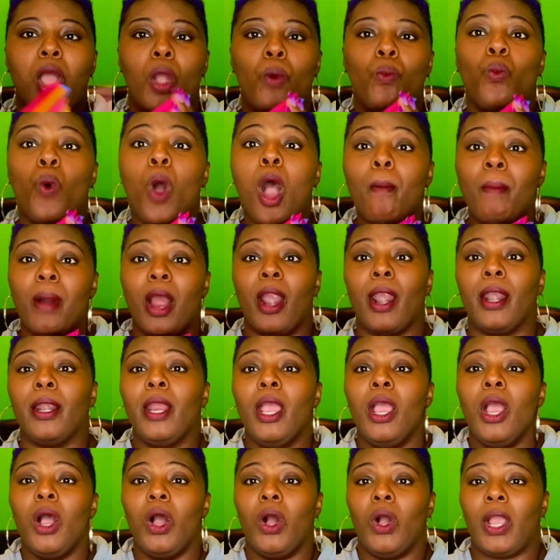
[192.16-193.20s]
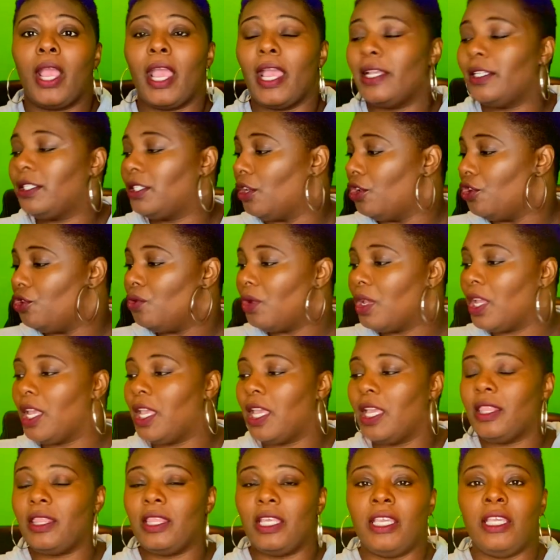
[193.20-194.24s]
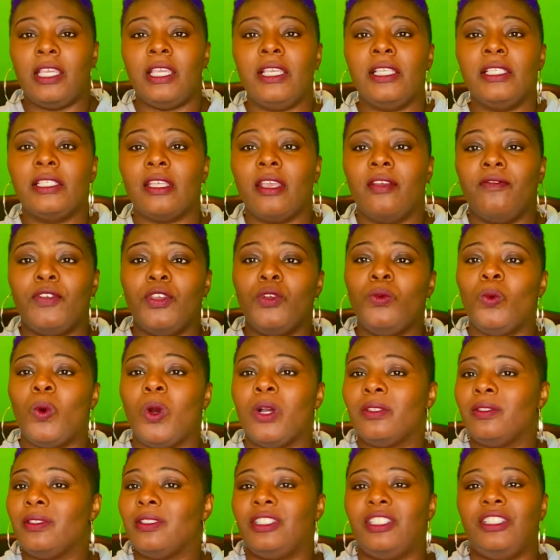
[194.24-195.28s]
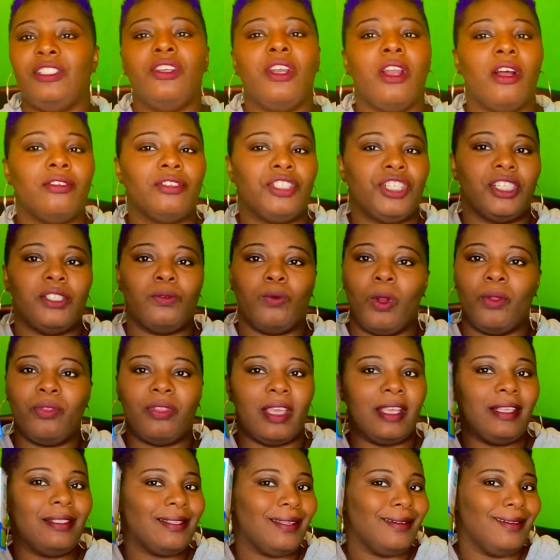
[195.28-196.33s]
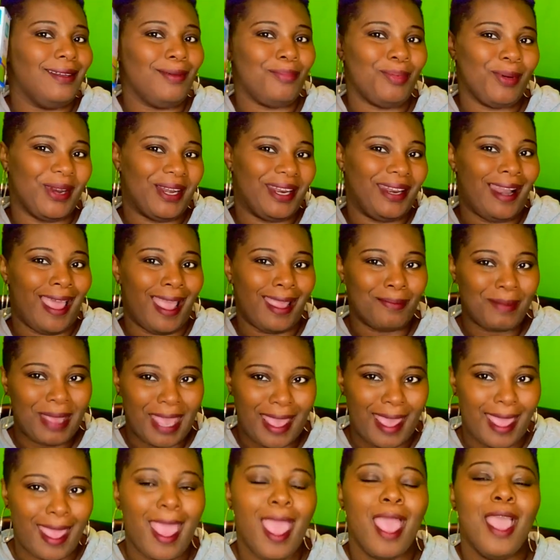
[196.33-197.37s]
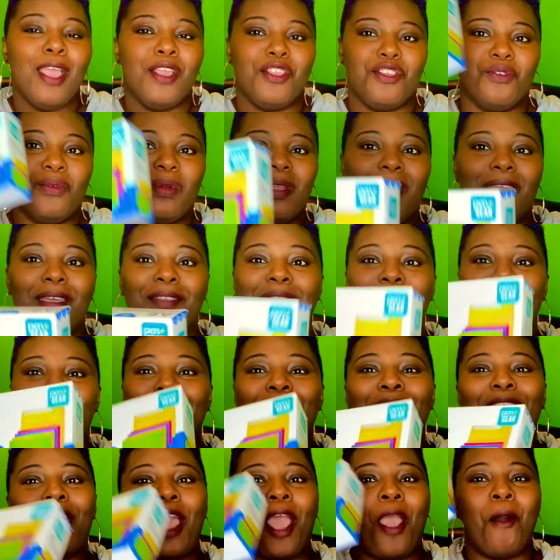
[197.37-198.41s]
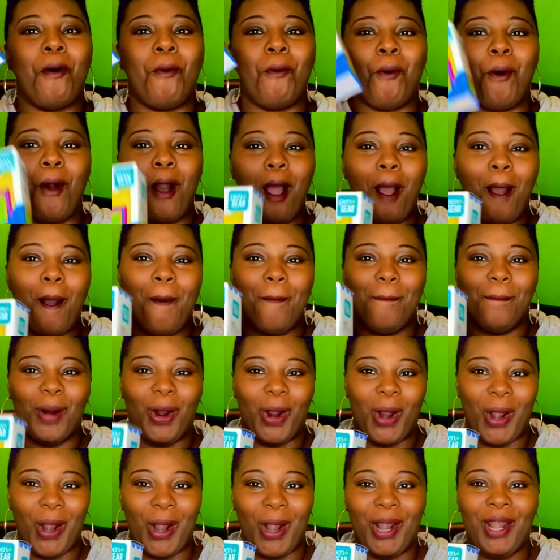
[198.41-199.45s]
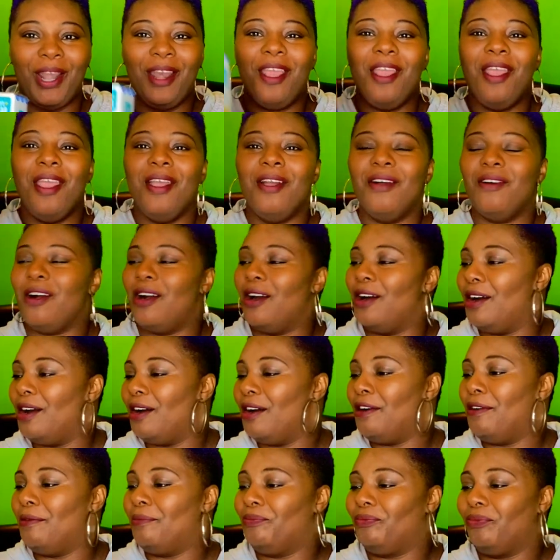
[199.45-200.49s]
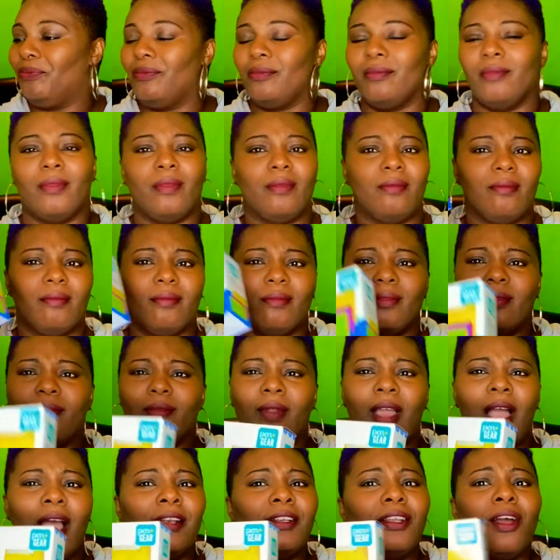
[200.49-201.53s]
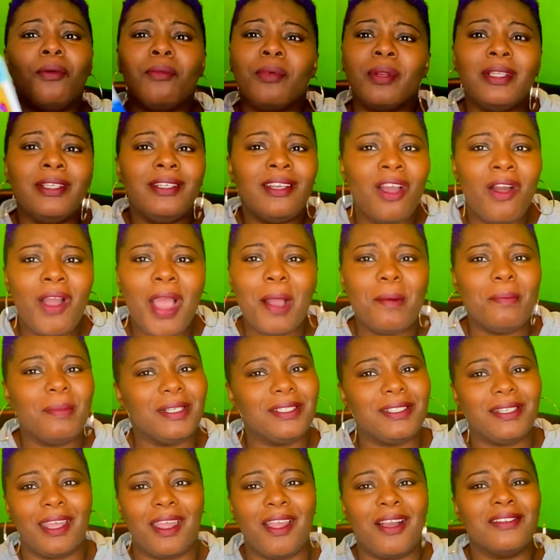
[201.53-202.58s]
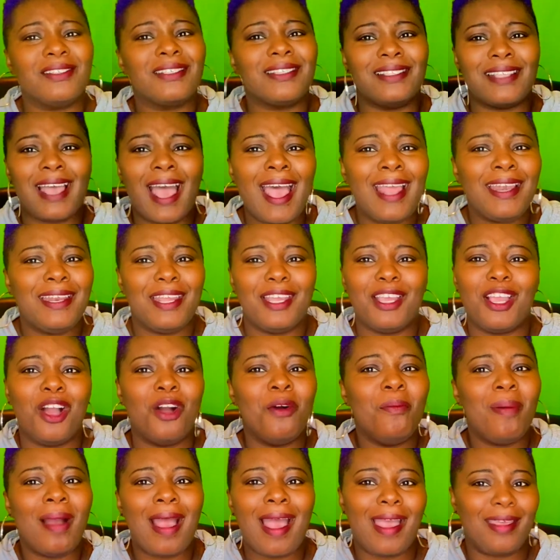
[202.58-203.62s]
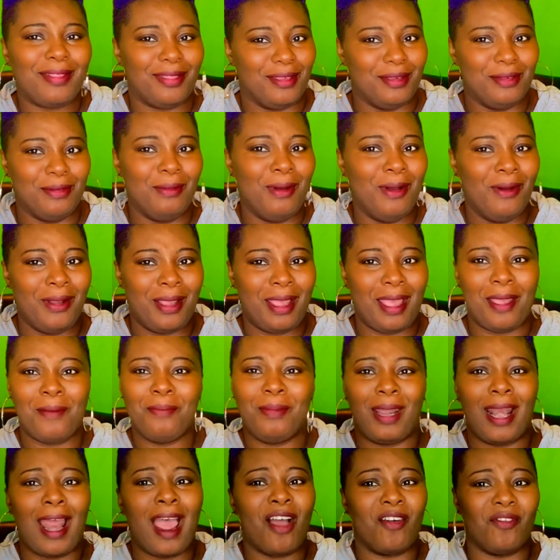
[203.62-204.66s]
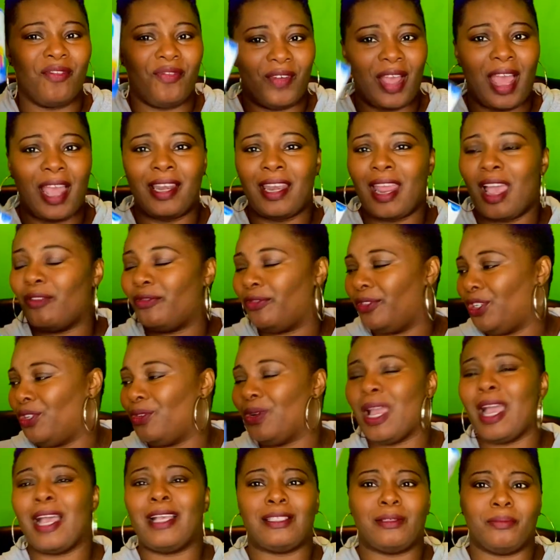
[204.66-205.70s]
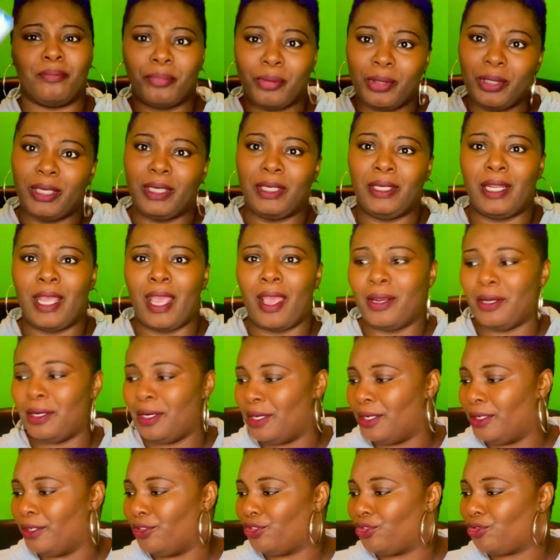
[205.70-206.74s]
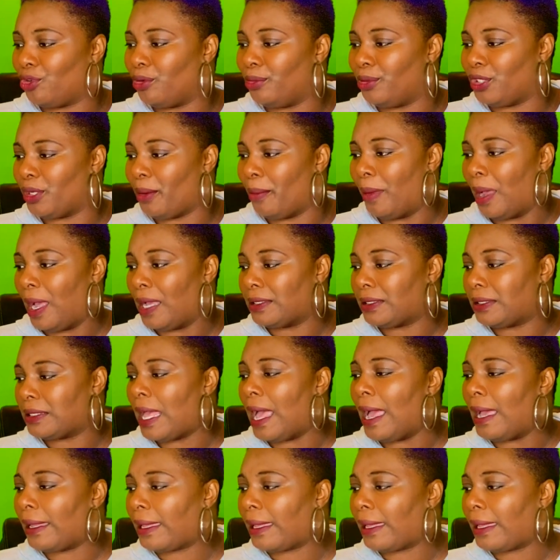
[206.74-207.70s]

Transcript: Walmart. Okay, so you can get these if you want, you know, just want things to look pretty like me. You can get these at Walmart. Um, I don't really know how much they cost because I didn't go buy them. Okay, but I'll find out for you guys and put it down in the description box. Okay.